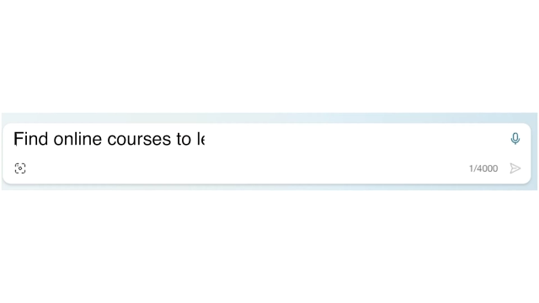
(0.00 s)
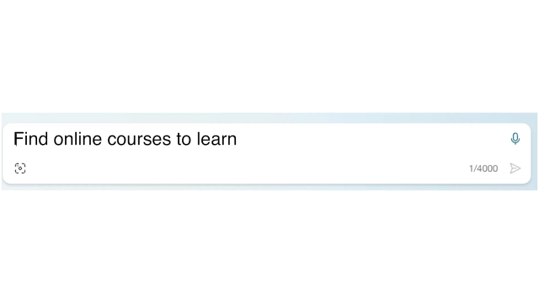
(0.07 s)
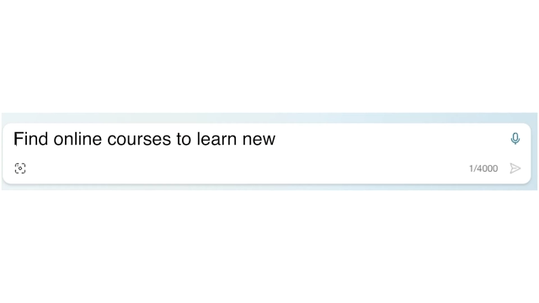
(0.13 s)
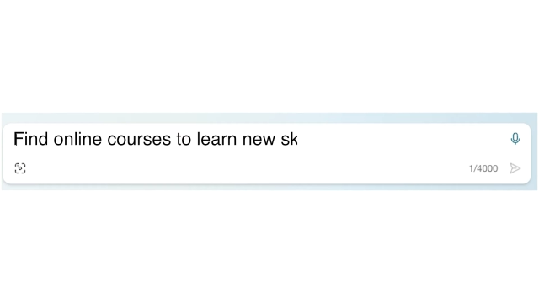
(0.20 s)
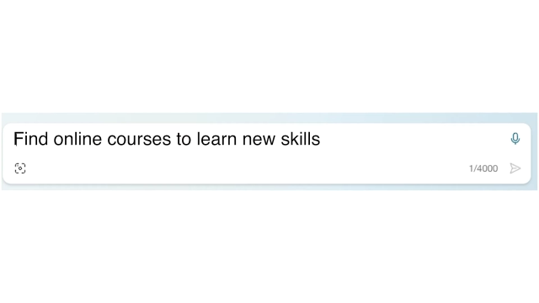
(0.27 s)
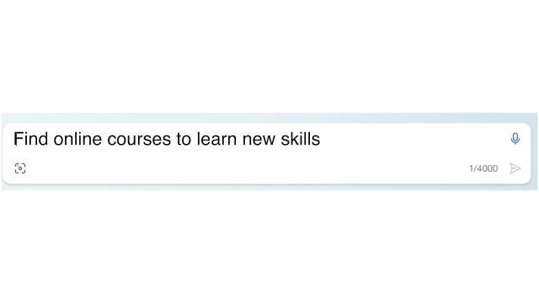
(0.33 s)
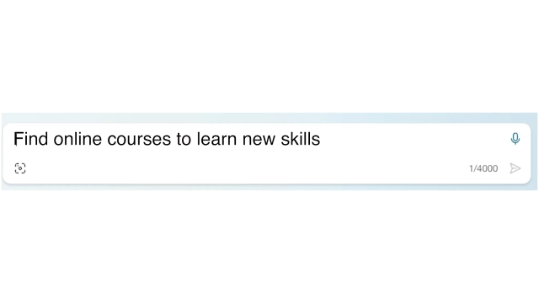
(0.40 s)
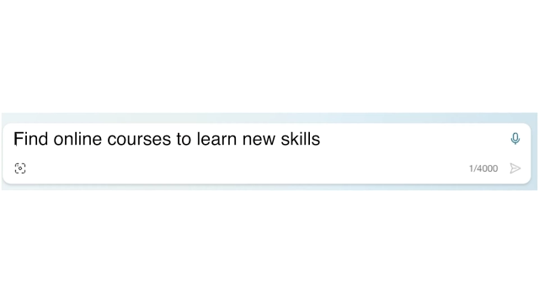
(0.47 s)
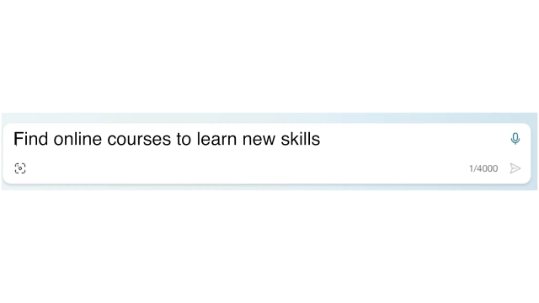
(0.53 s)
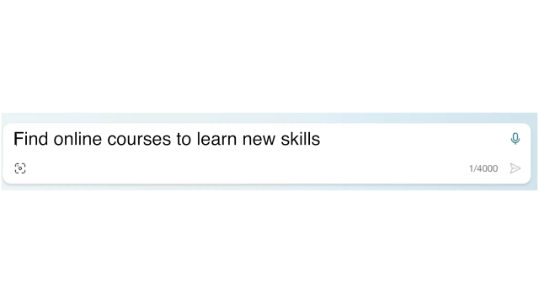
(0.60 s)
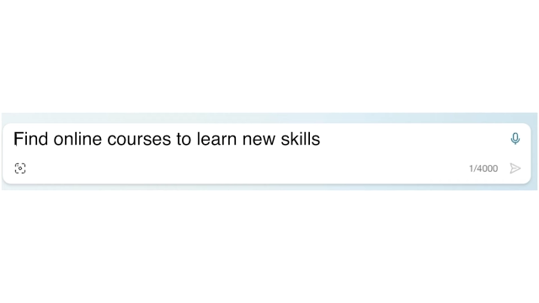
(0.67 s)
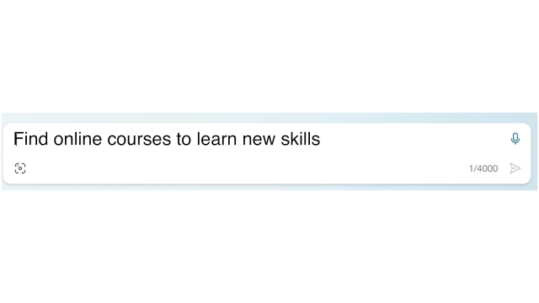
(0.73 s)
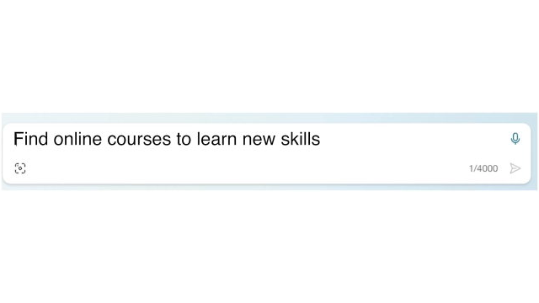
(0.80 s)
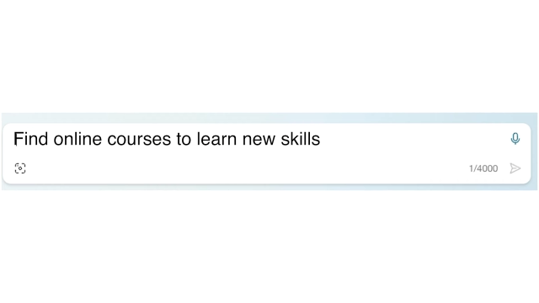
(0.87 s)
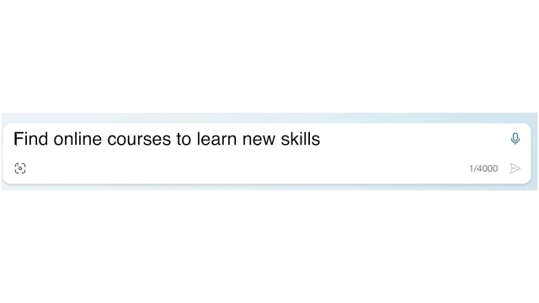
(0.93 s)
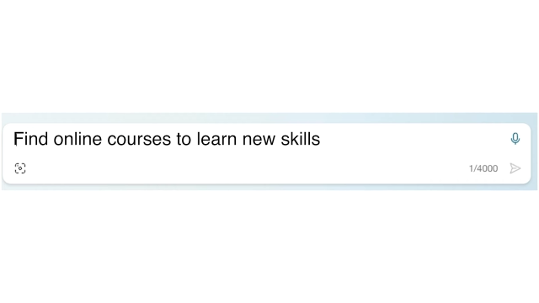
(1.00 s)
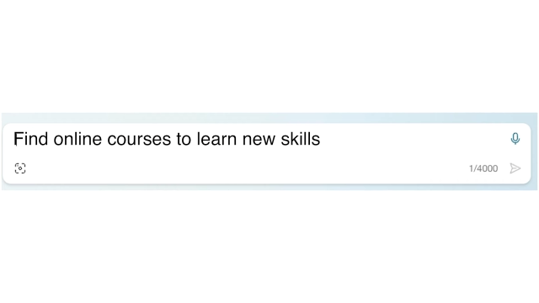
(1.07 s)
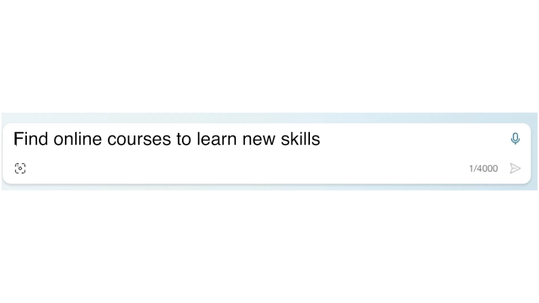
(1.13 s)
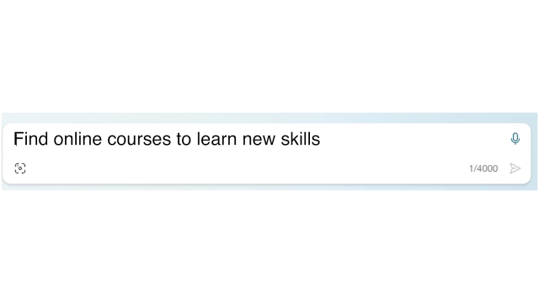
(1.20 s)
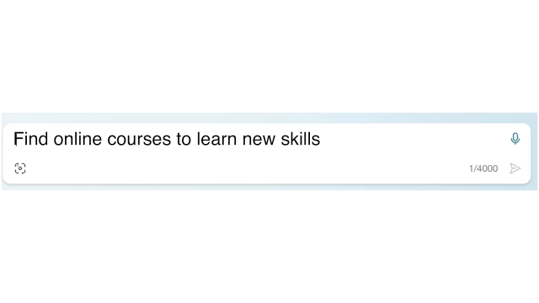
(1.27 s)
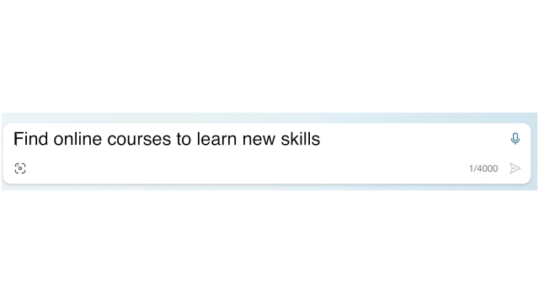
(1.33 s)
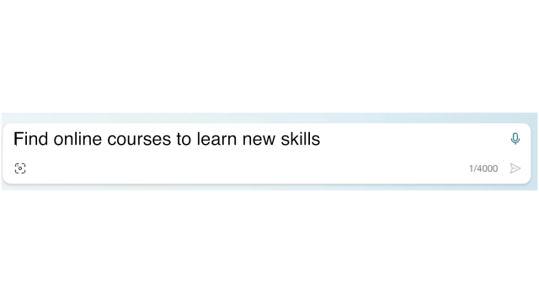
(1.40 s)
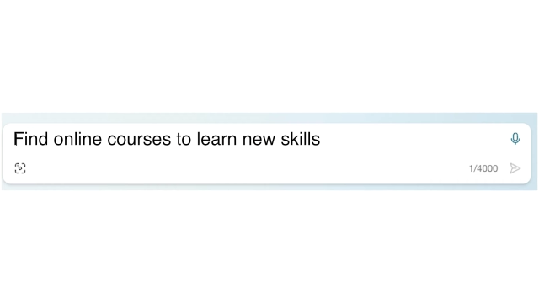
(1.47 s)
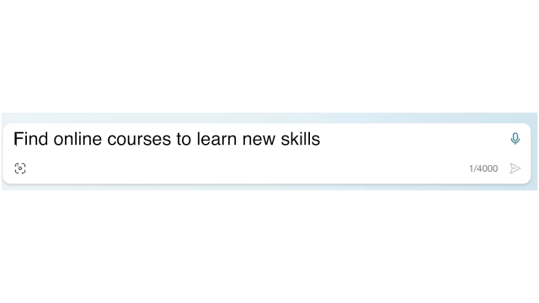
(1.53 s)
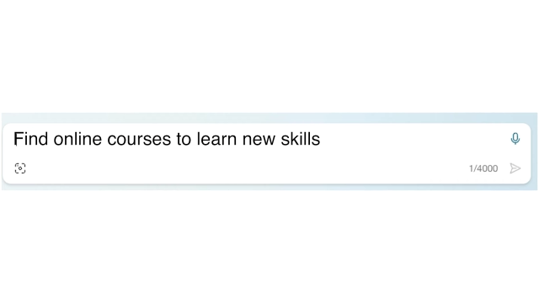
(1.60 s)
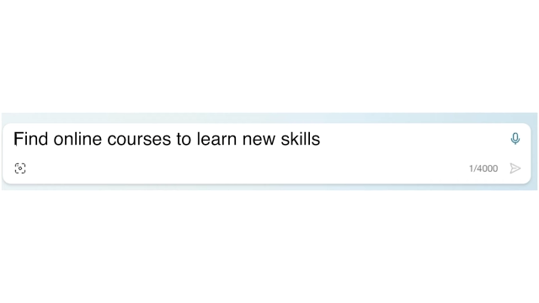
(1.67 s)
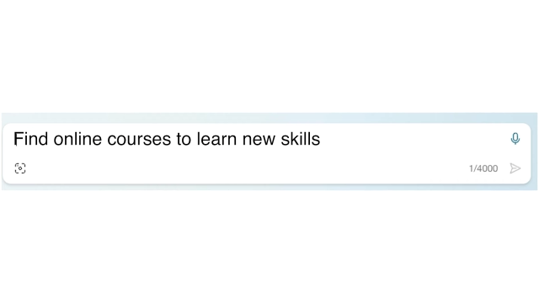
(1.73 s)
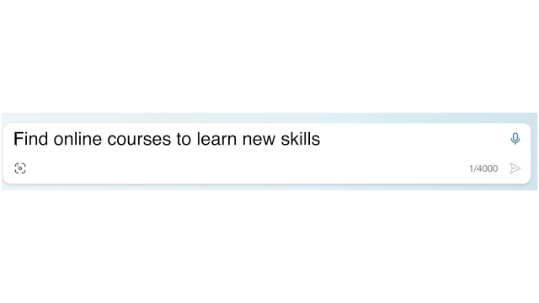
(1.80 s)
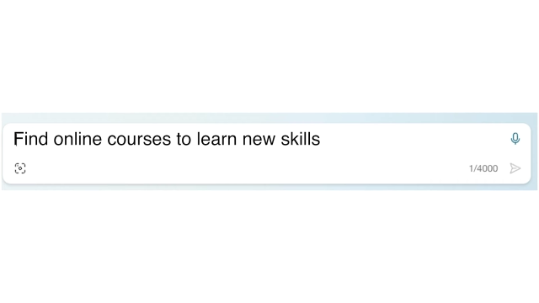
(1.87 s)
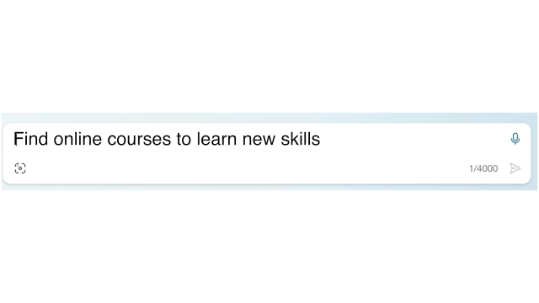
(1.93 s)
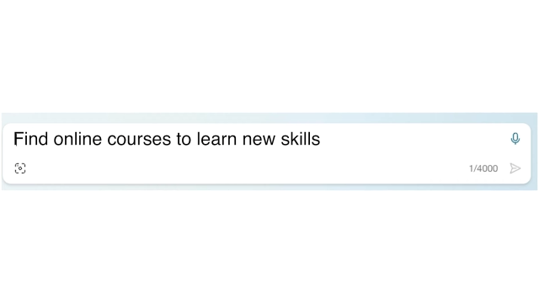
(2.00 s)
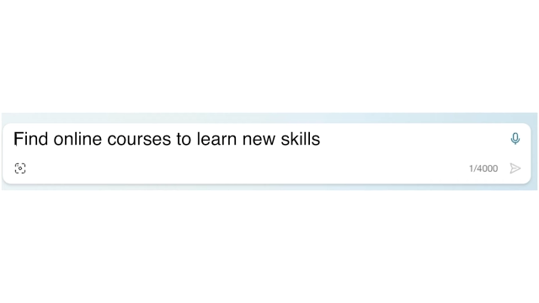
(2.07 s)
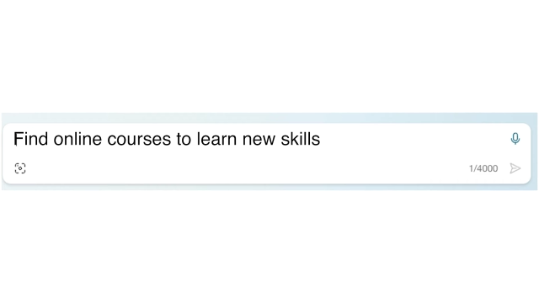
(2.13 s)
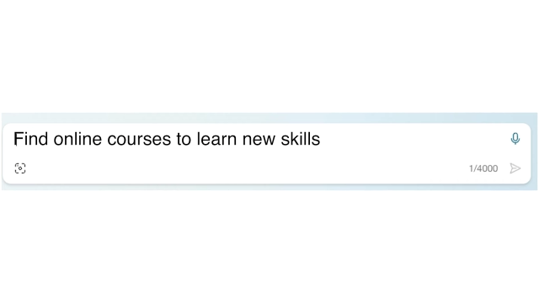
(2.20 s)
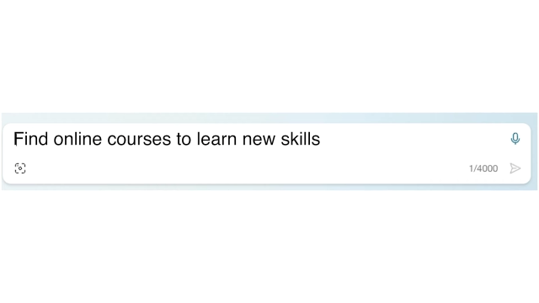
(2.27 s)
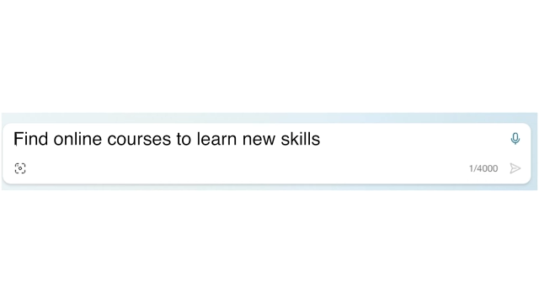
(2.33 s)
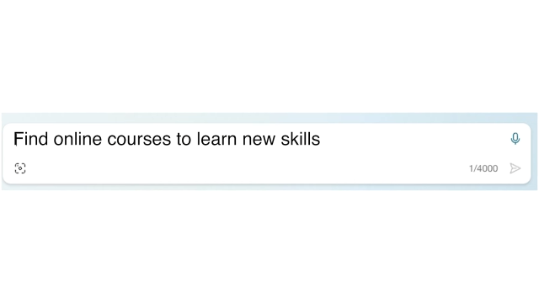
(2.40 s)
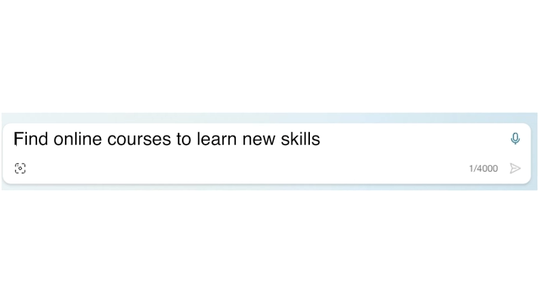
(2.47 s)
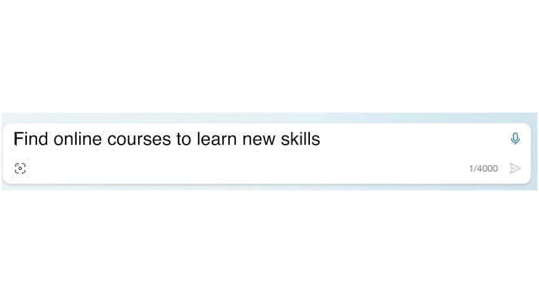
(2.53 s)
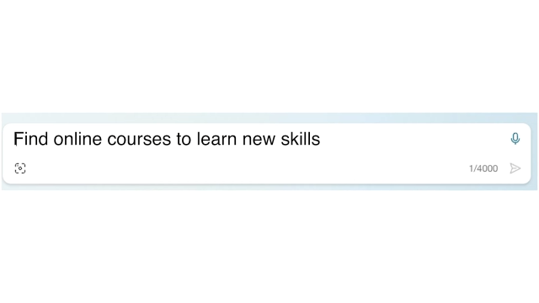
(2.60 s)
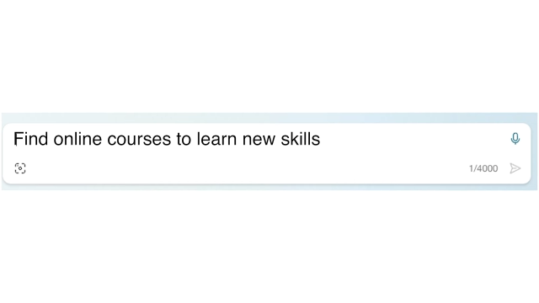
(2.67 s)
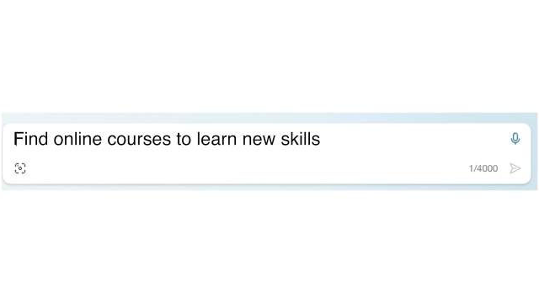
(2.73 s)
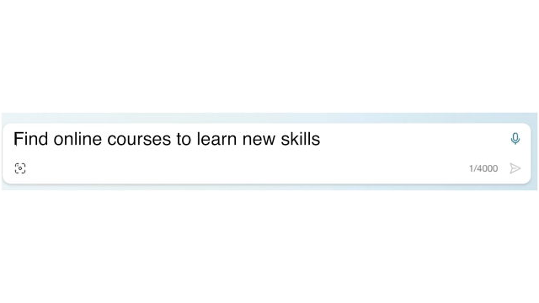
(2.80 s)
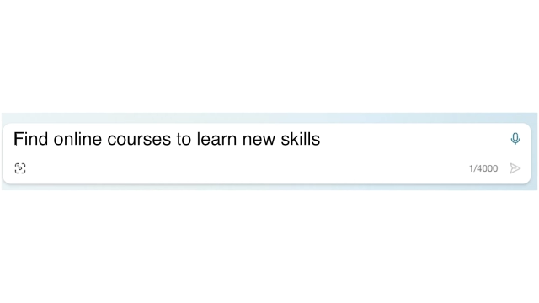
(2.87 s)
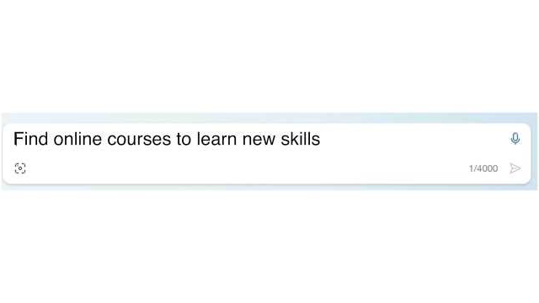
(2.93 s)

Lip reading: (no speaker visible)